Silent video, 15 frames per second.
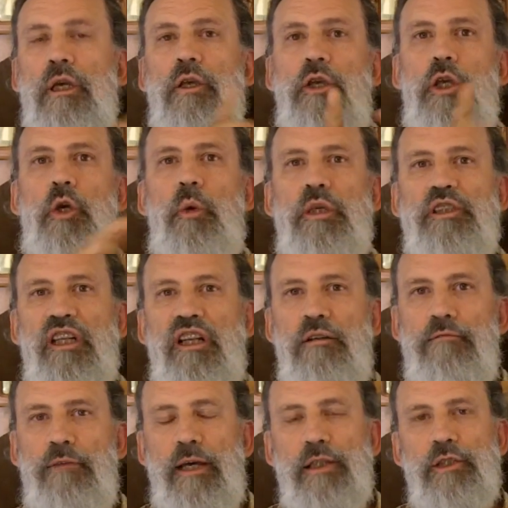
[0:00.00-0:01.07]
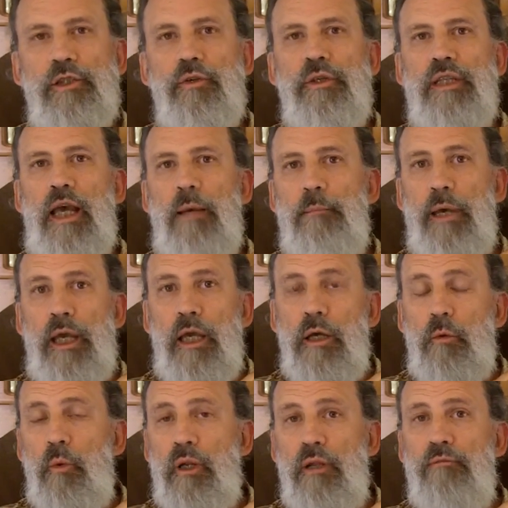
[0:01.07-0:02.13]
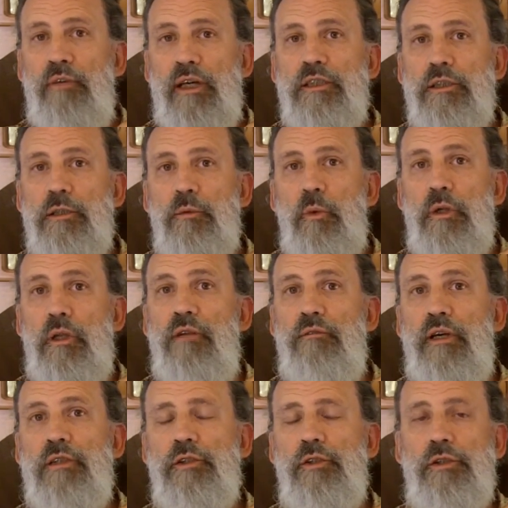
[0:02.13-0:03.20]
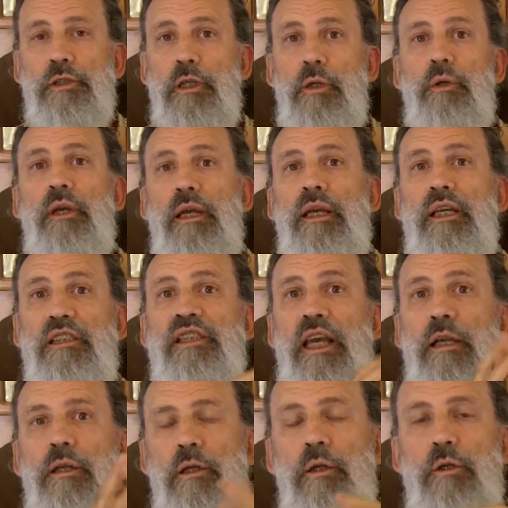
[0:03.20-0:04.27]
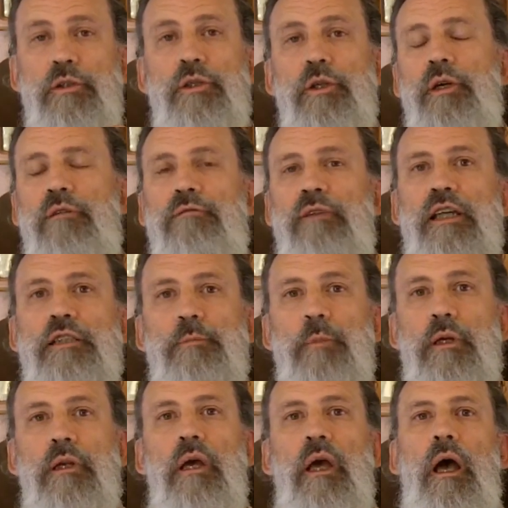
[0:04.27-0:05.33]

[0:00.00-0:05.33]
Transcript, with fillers: You, as an investor in that bank, what investor, what investors do is they lose their investment.